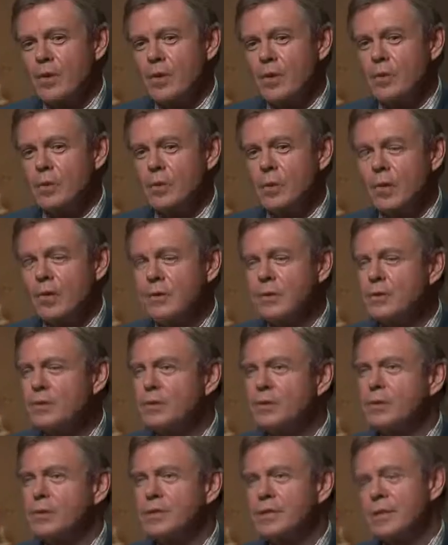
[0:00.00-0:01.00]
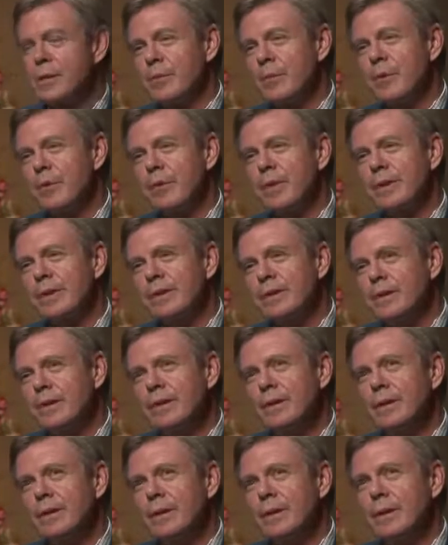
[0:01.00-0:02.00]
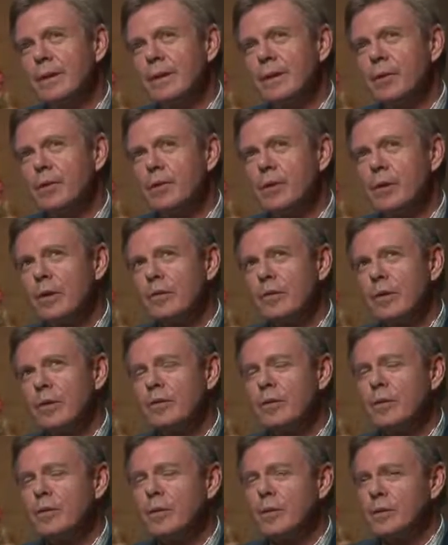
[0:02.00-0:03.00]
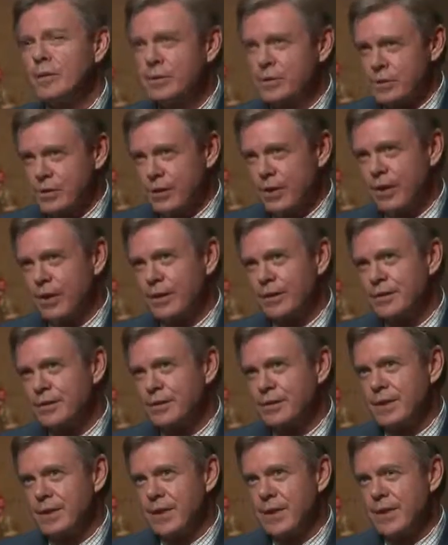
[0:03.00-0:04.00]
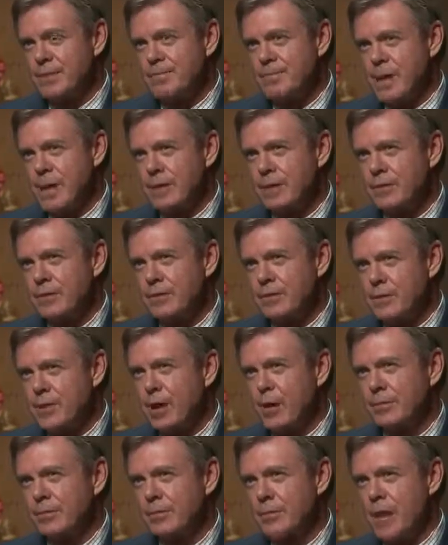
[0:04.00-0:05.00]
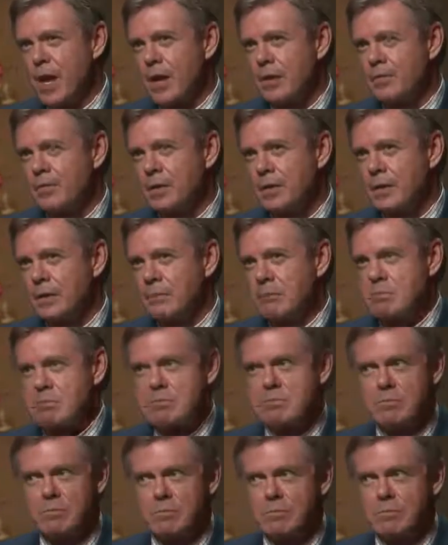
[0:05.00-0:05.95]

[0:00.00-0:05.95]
Do you think that George Zimmerman would have even been charged had Ben Crump not been